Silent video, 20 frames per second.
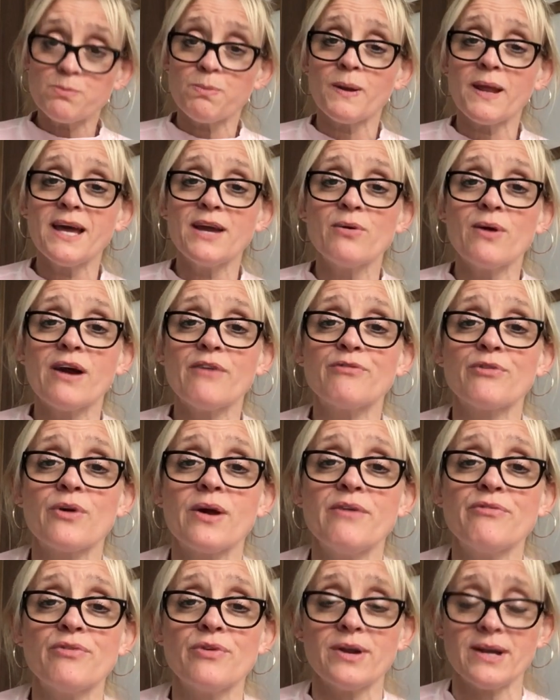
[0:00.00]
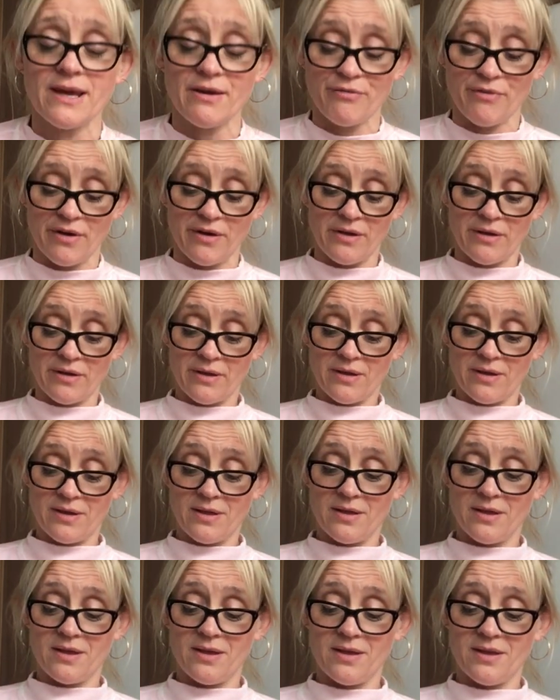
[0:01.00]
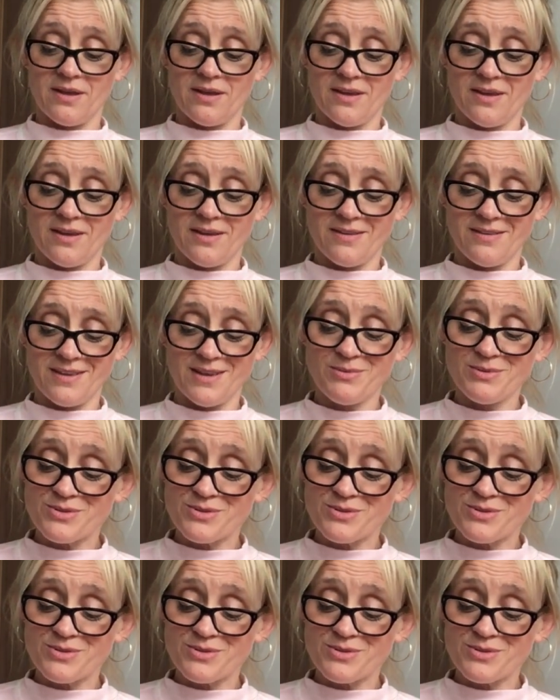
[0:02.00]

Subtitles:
playground forever and ever." He